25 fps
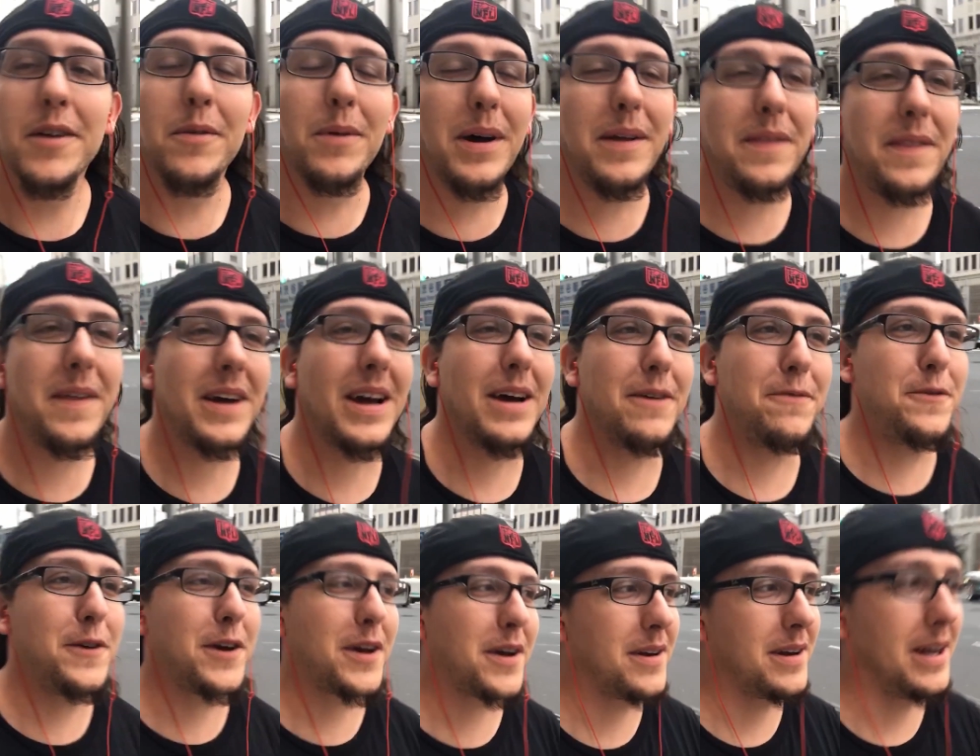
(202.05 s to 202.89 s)
know, one thing I
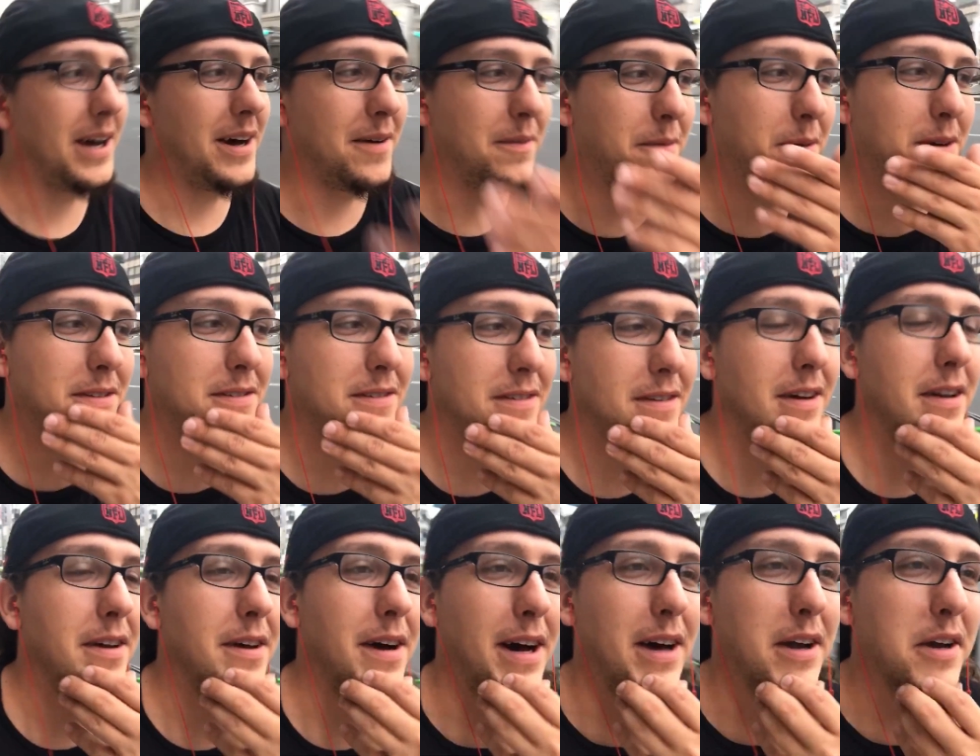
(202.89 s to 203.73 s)
figured out
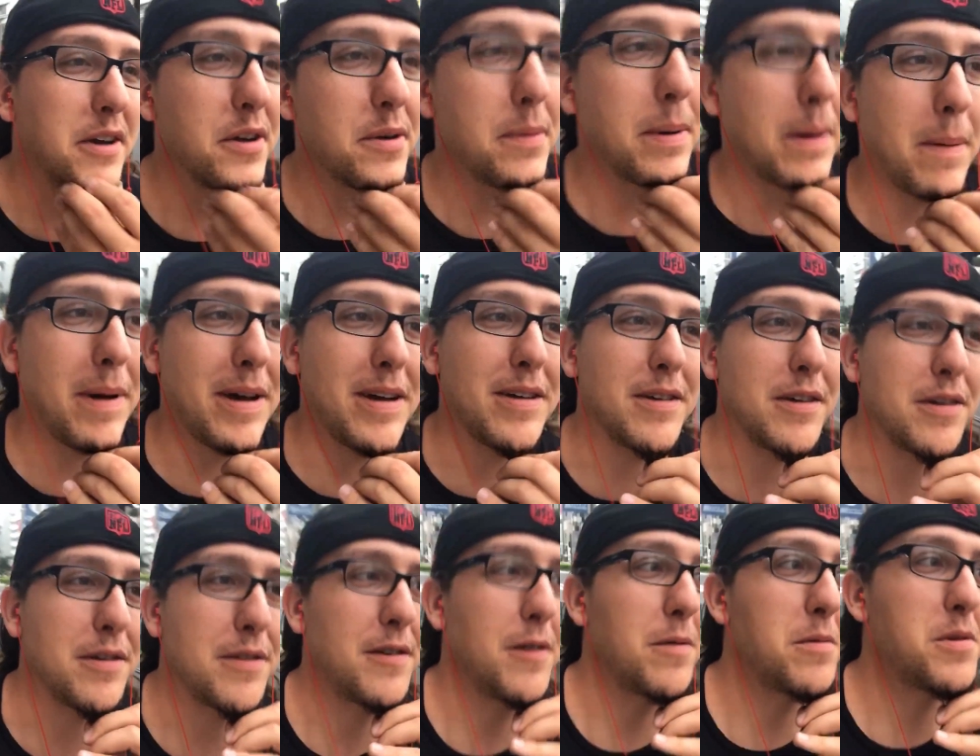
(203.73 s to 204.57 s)
how to do about my
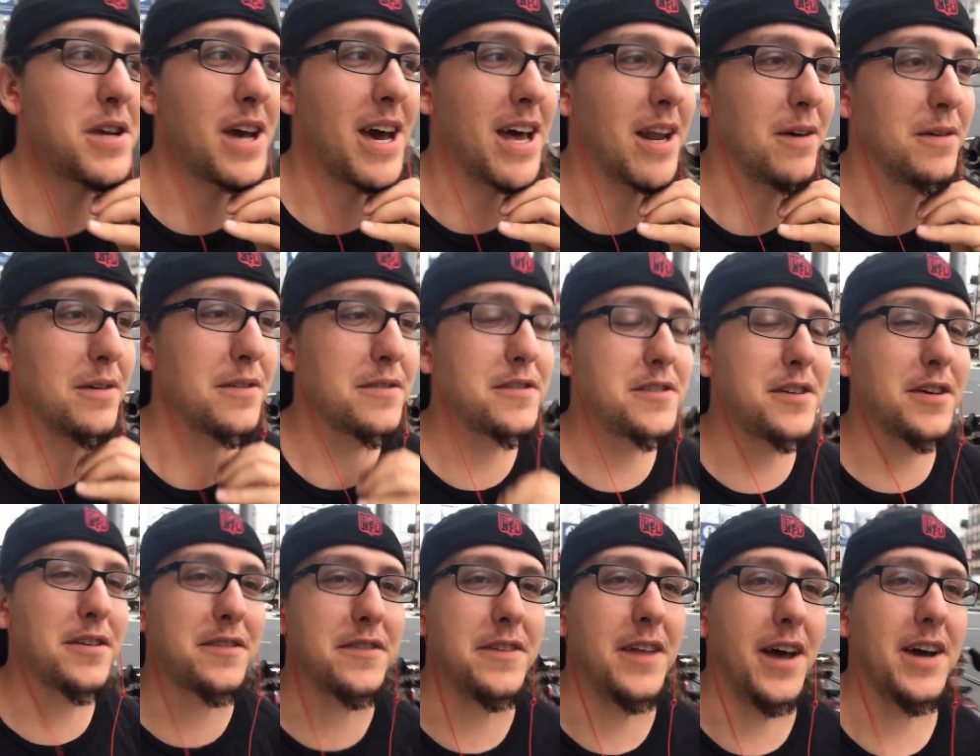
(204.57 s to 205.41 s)
YouTube channel is
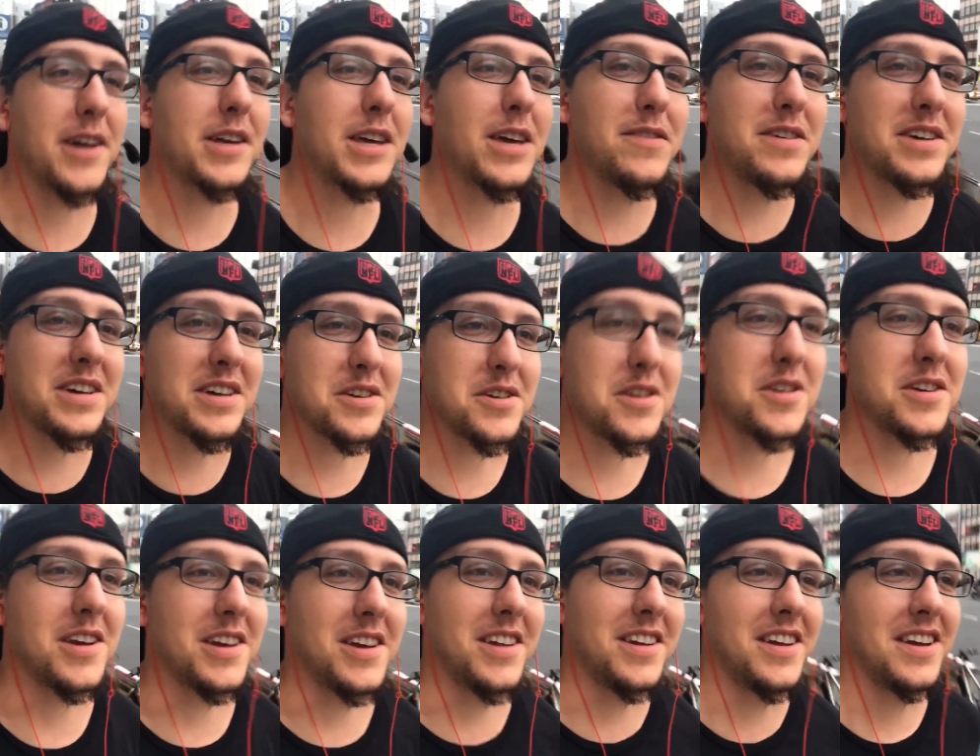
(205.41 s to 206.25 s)
just not giving a
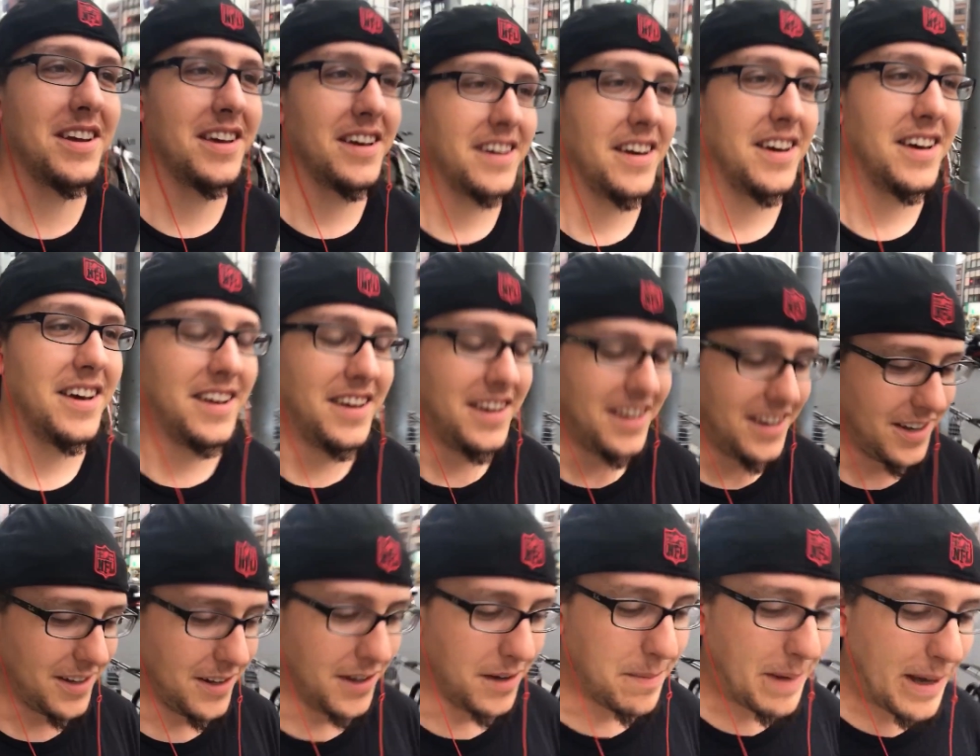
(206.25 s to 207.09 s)
shit.
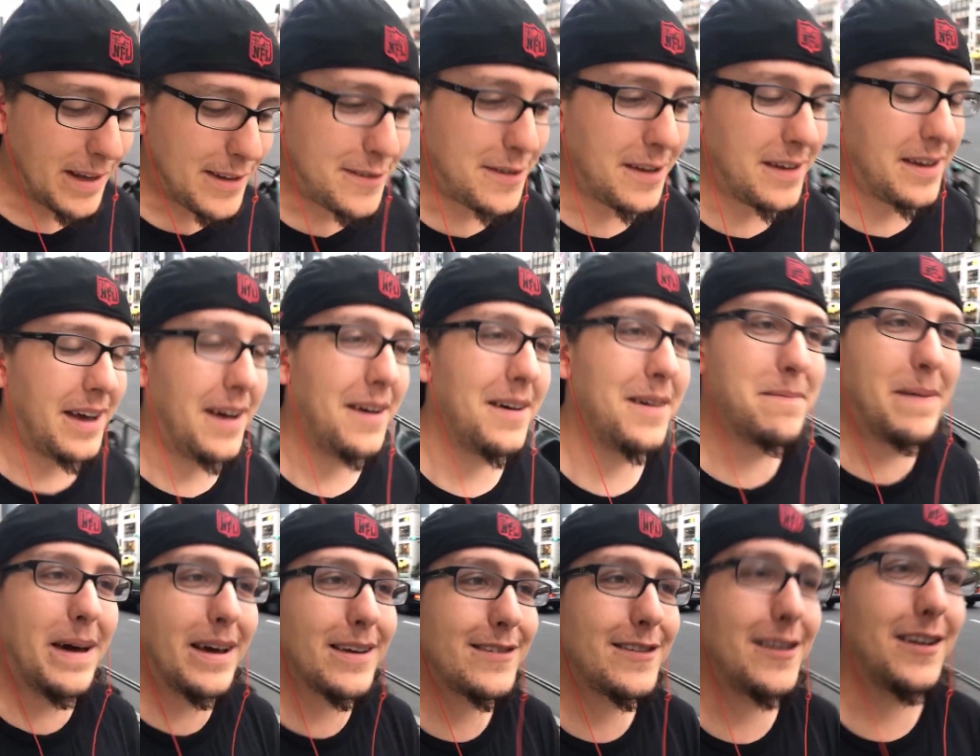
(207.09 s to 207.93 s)
You know, it makes it
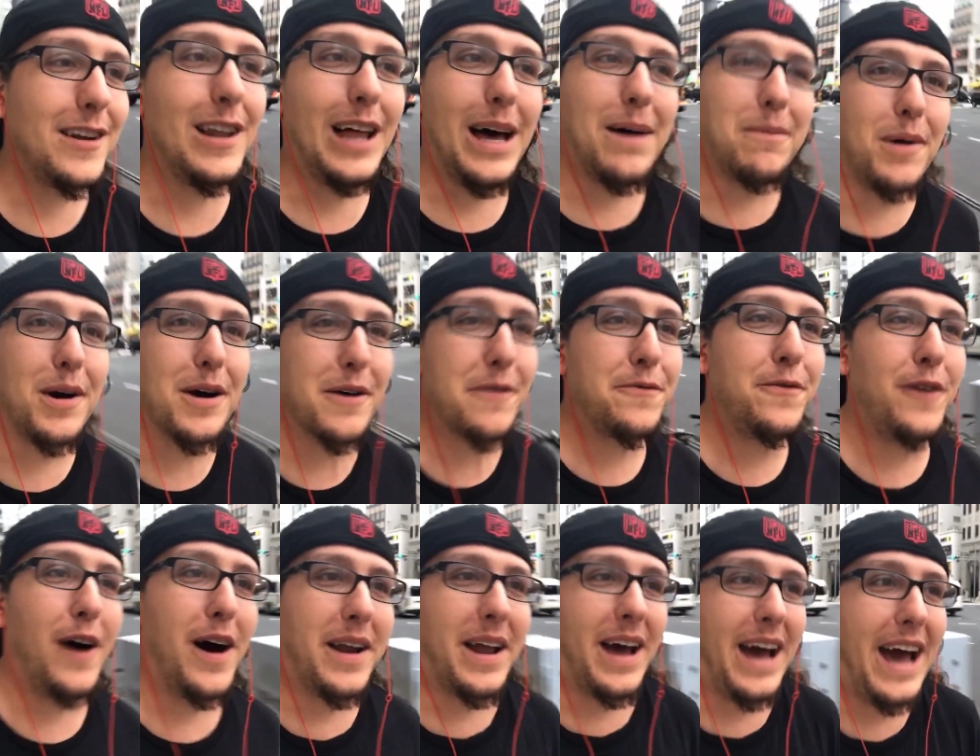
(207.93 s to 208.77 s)
a lot more
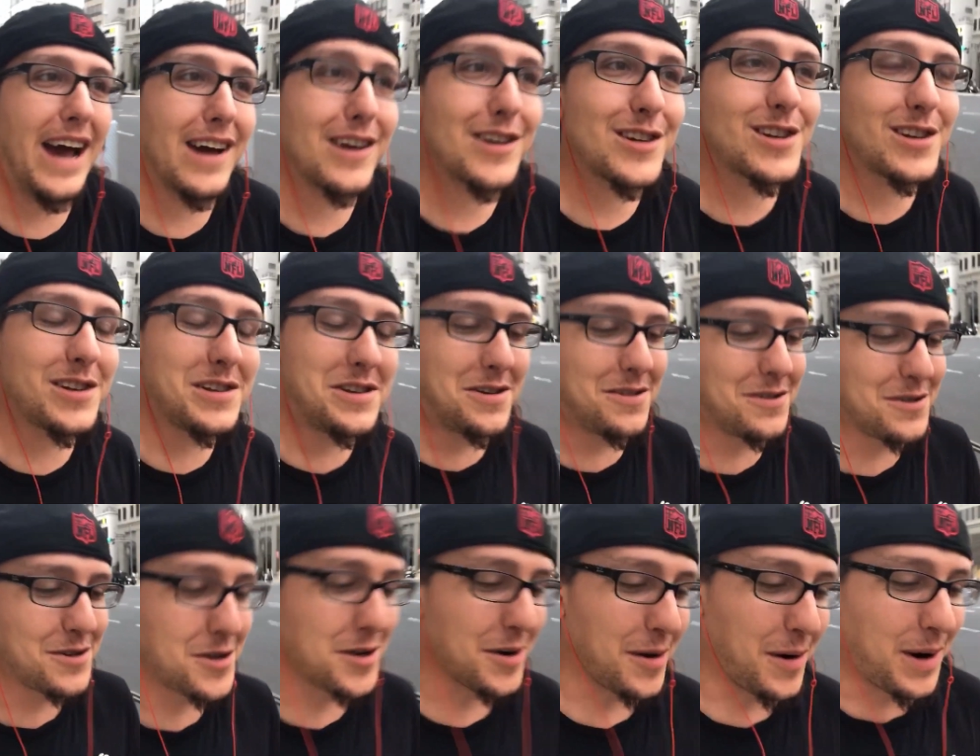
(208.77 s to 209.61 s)
fun. I actually
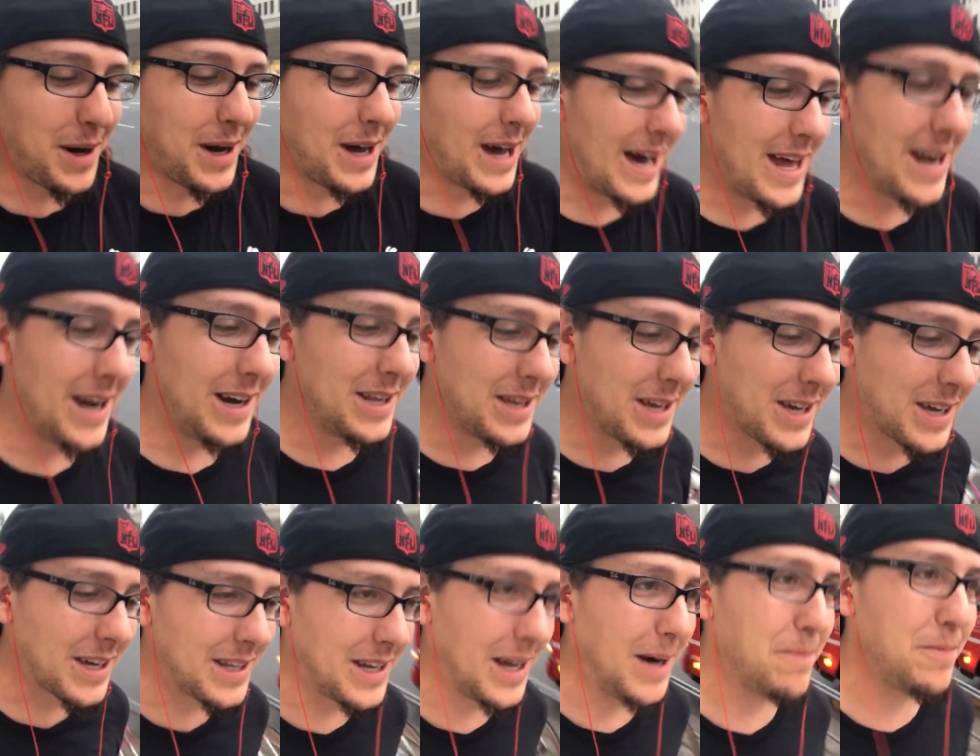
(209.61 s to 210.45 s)
enjoy
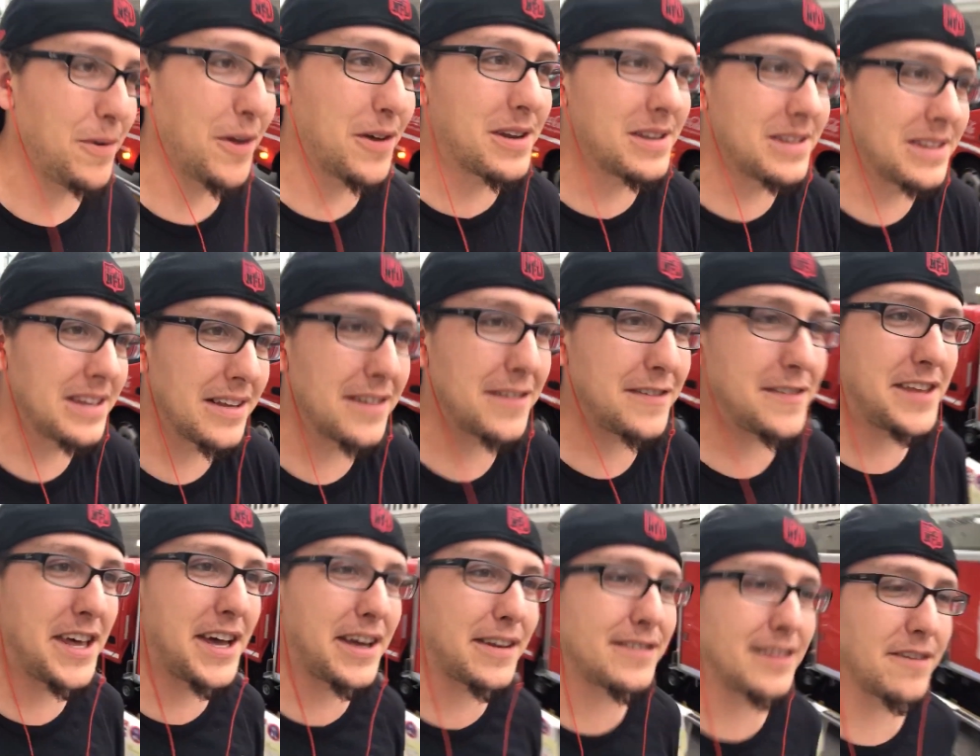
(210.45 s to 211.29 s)
editing and uploading these
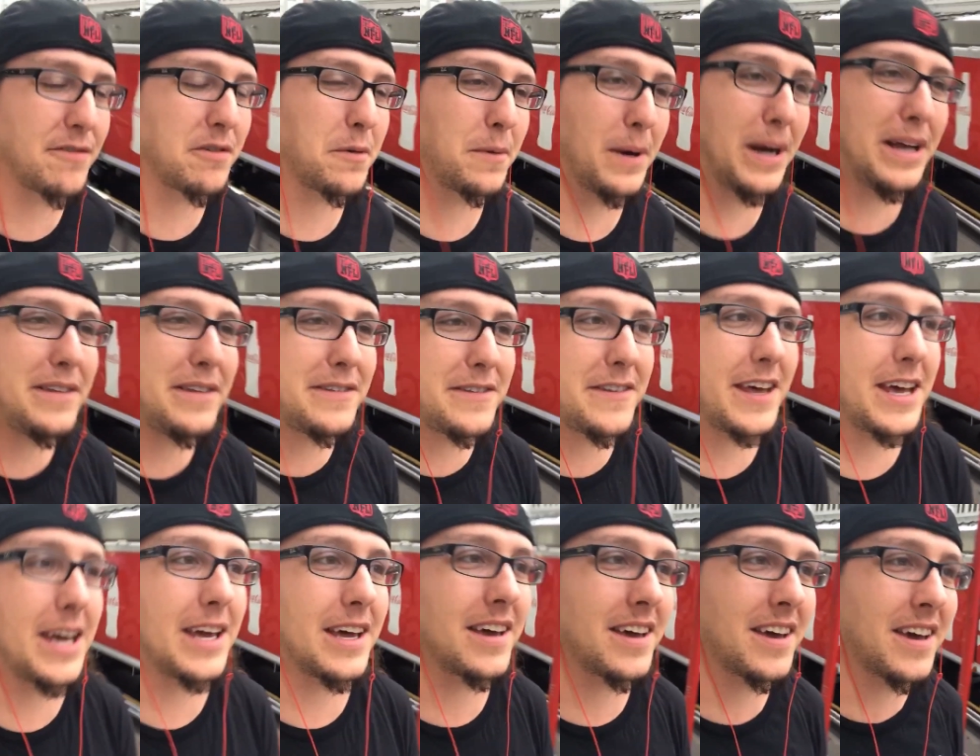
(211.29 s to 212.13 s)
things every Wednesday